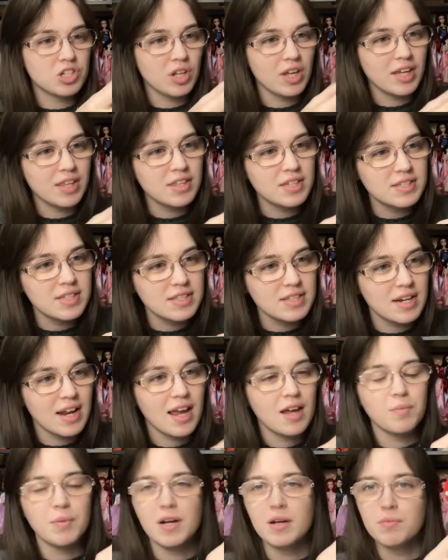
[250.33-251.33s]
Like this isn't a
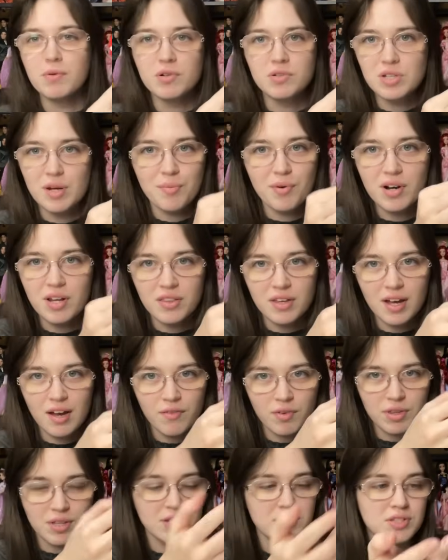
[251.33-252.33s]
hand painted prototype or anything.
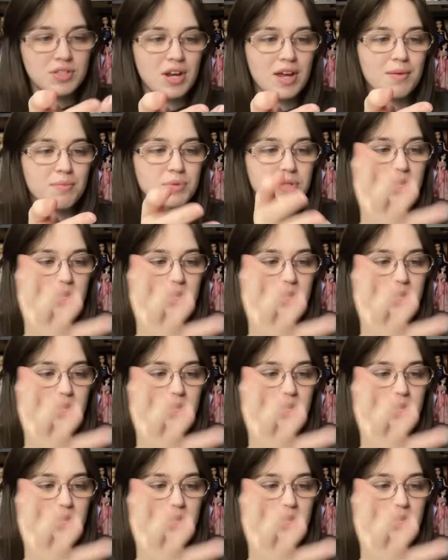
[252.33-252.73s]
Everything's stamped.